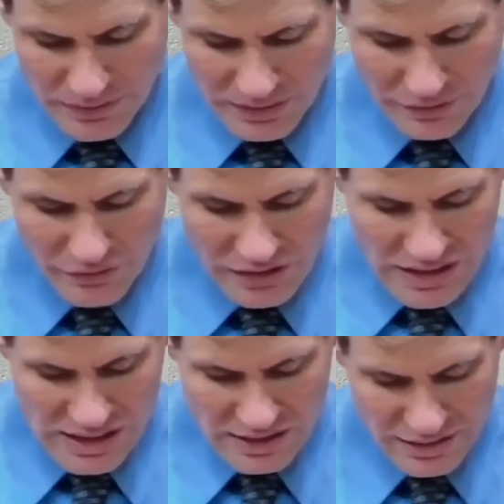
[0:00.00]
If
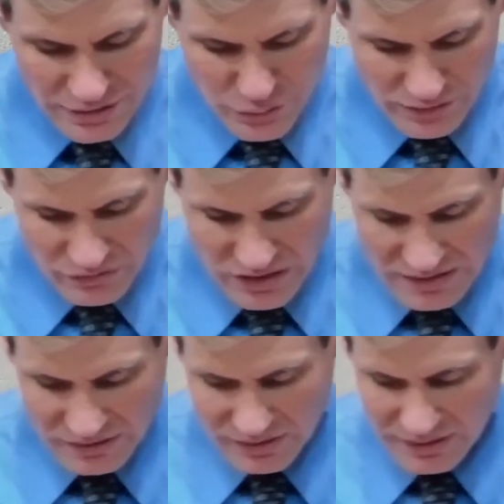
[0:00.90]
indeed you have
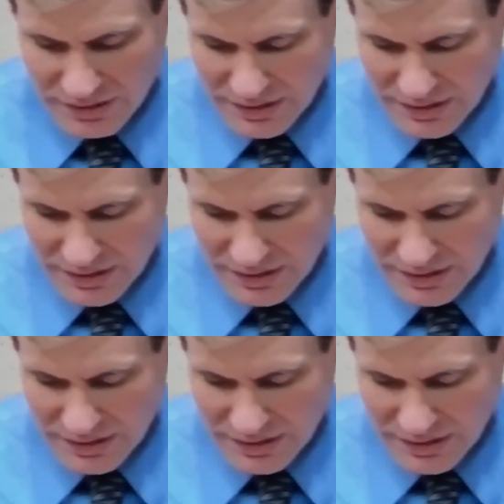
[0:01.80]
tasted